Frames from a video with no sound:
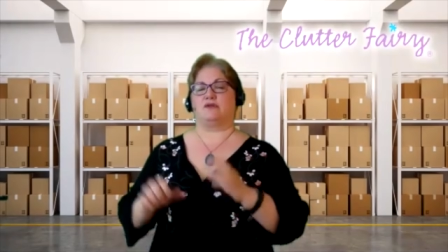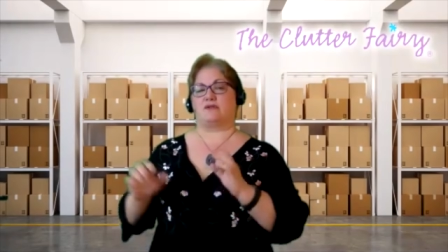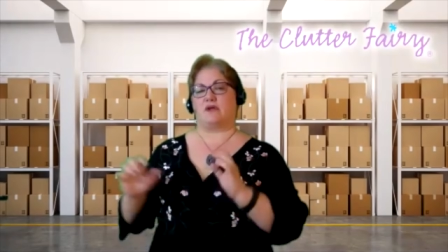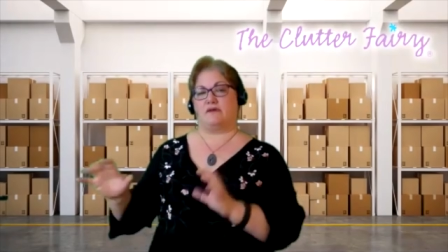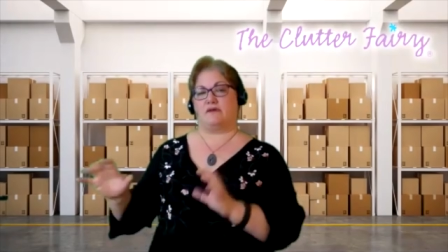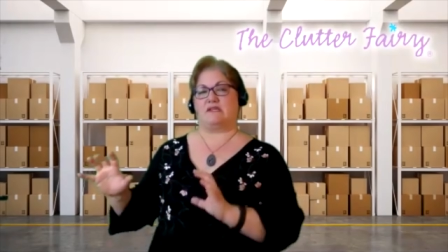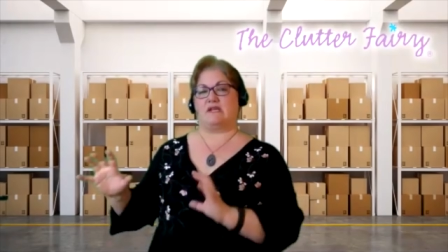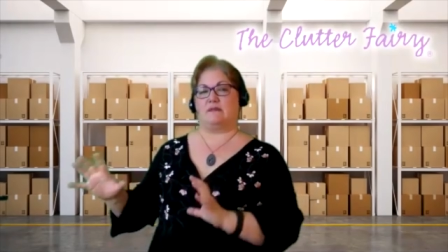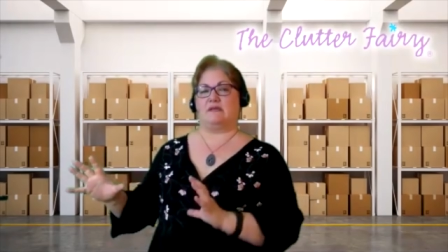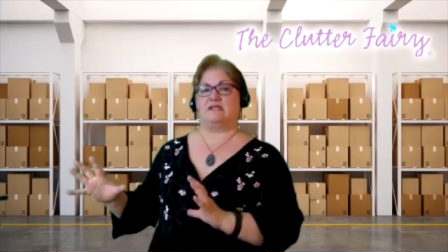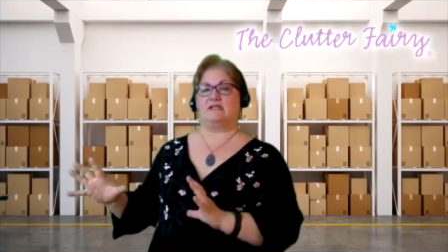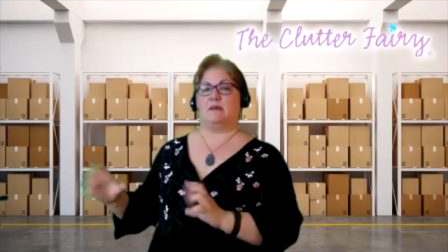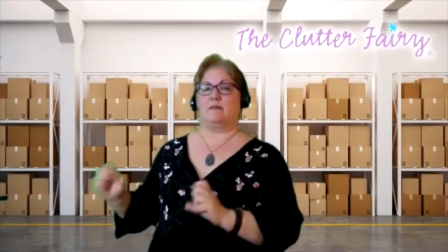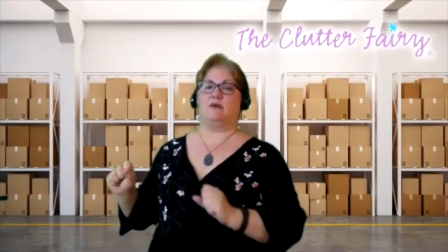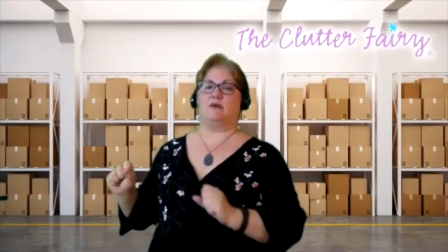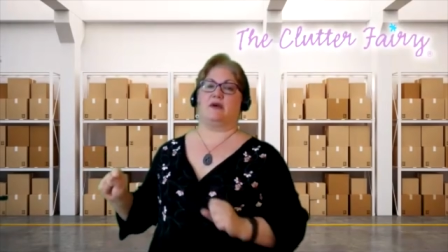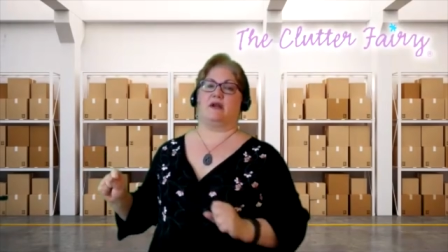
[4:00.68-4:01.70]
always going to be
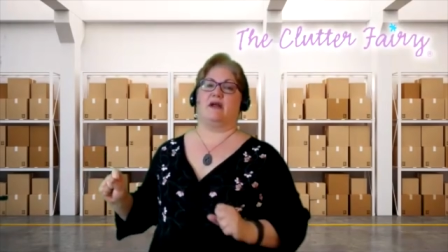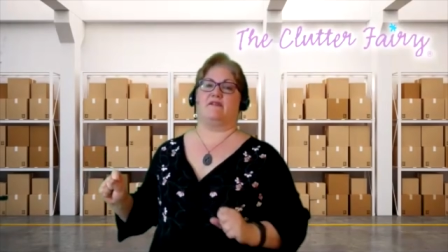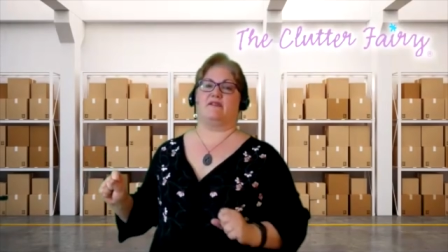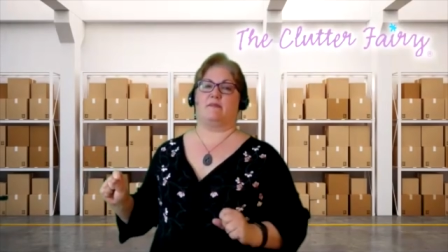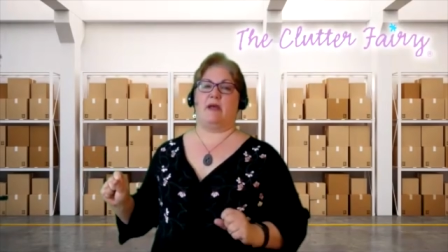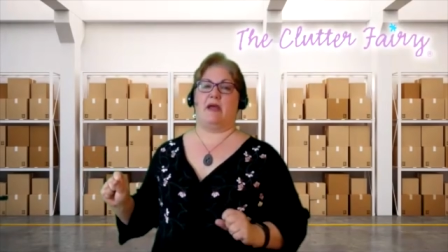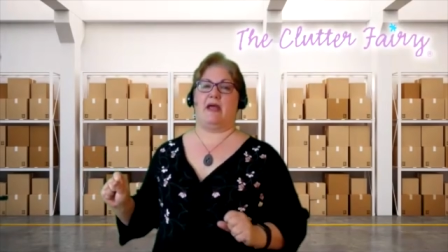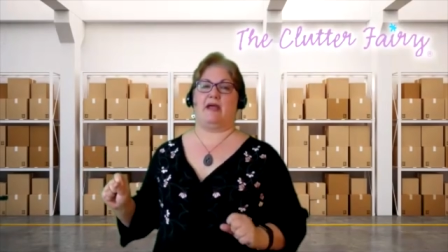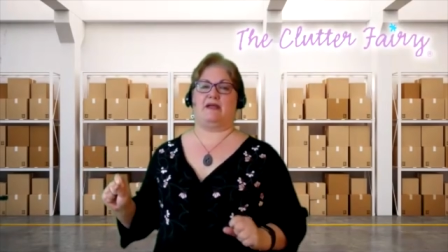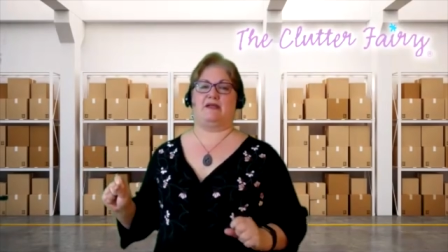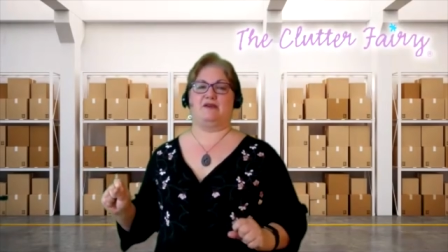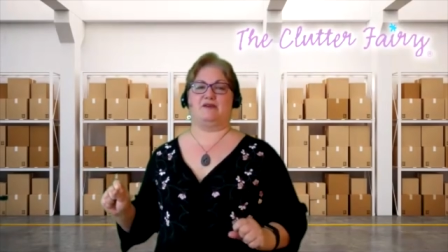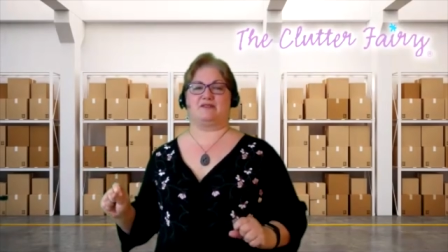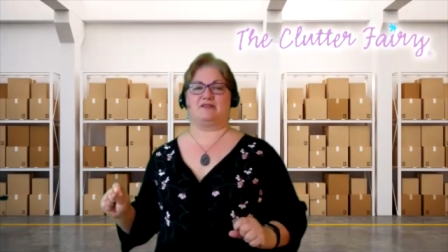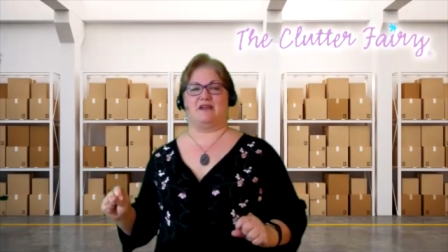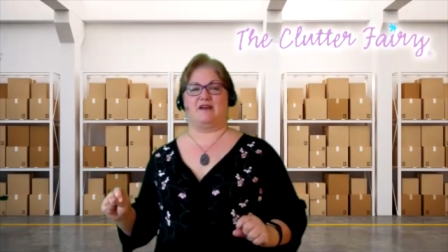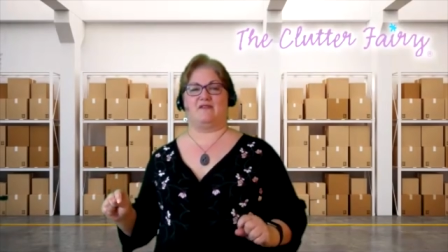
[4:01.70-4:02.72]
something you're going to have to pack
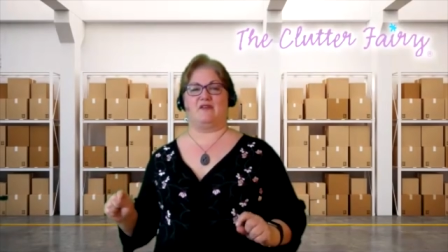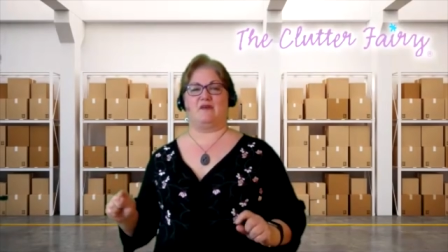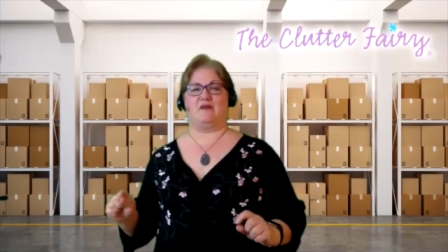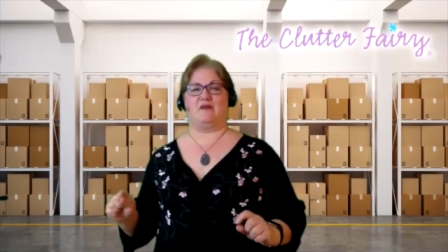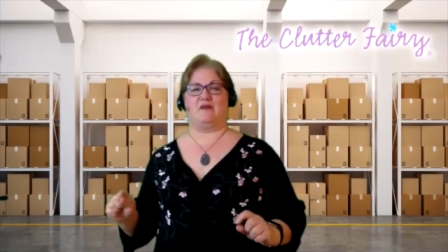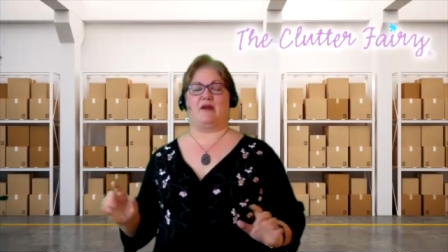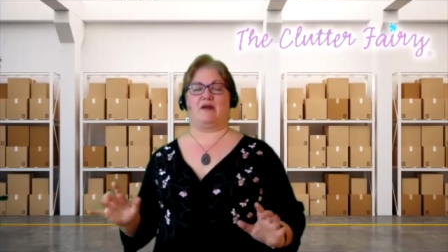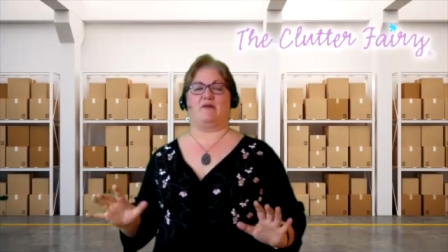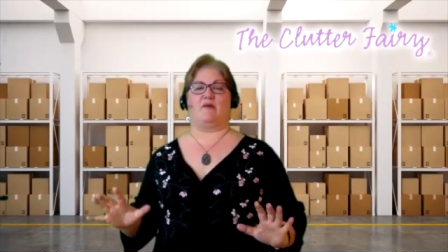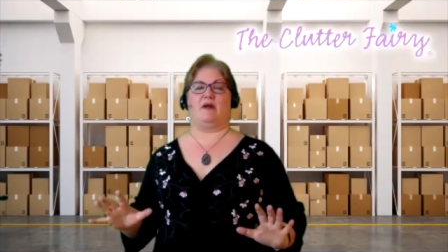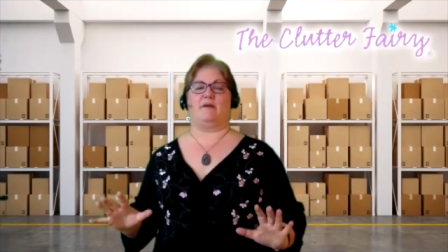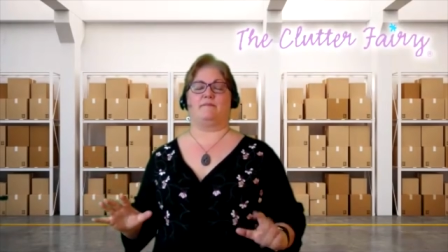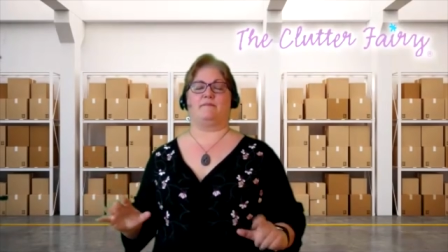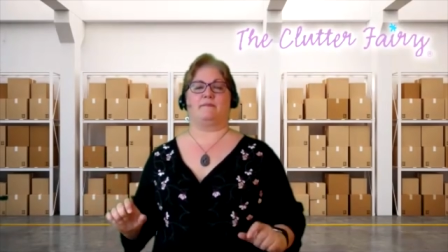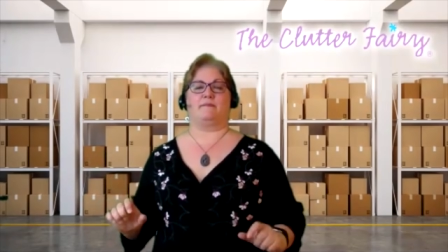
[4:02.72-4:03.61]
yourself no matter what.